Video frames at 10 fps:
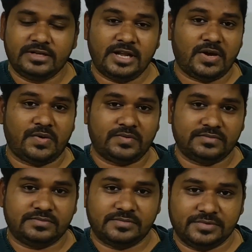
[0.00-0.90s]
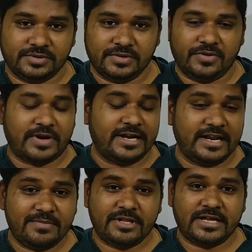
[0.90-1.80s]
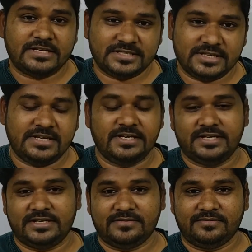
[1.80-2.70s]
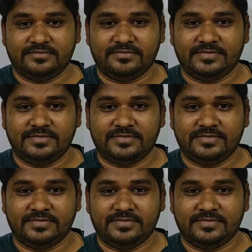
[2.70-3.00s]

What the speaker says: now you can tell me the answer here.